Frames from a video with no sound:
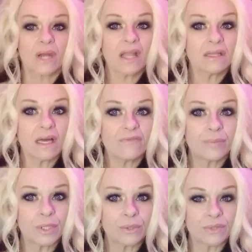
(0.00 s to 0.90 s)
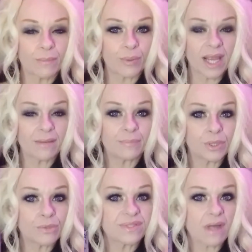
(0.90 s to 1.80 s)
And I love Blue. The brand
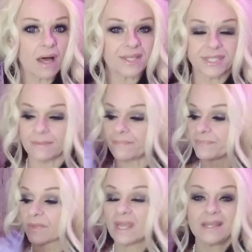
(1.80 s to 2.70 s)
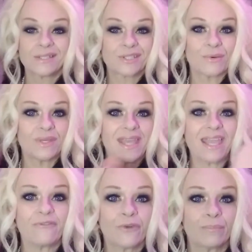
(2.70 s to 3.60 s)
Blue is awesome. So
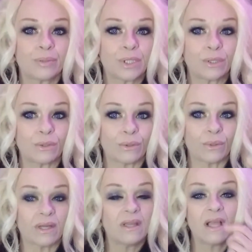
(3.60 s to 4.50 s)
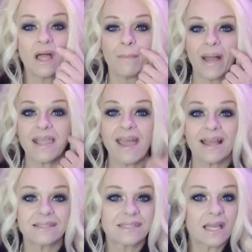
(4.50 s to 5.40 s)
yay for Blue. My
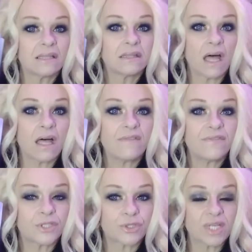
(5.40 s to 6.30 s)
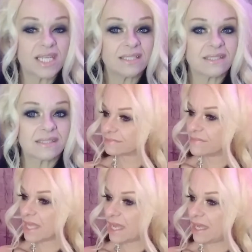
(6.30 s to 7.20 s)
cats love the treats.
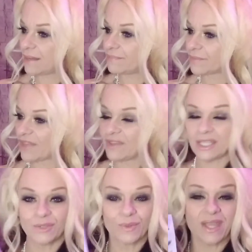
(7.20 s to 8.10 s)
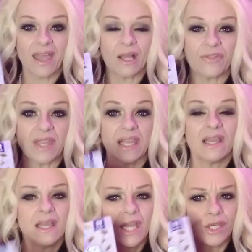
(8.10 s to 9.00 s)
I think it's really healthy.
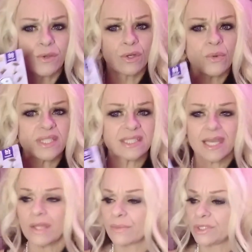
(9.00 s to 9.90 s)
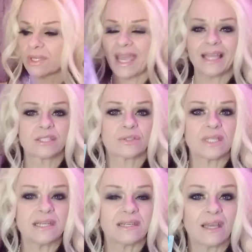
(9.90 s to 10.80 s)
And you can always tell when your cats are
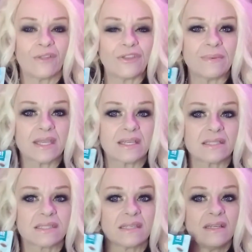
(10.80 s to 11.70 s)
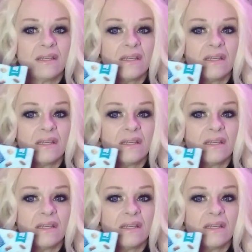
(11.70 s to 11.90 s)
eating healthy because,